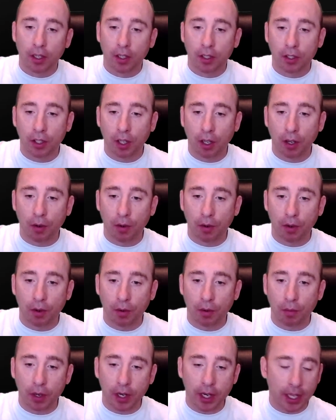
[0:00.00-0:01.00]
So
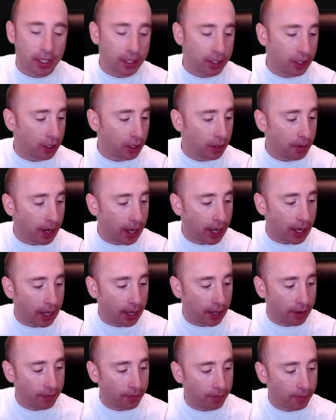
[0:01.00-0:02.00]
we need to do
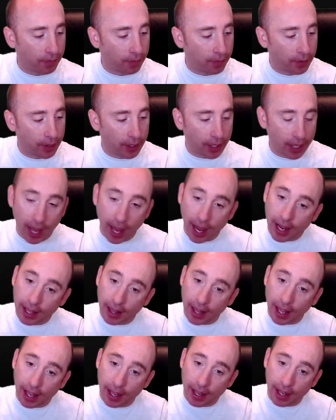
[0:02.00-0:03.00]
our A
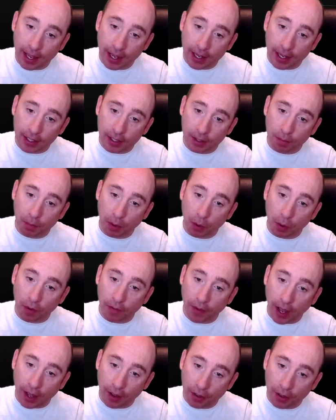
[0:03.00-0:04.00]
like this, but with
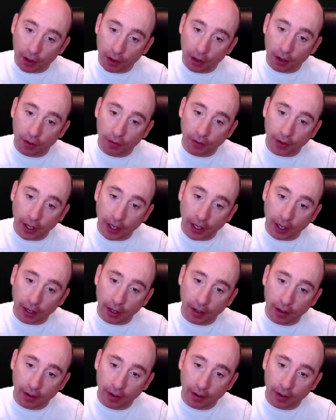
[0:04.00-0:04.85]
our third finger.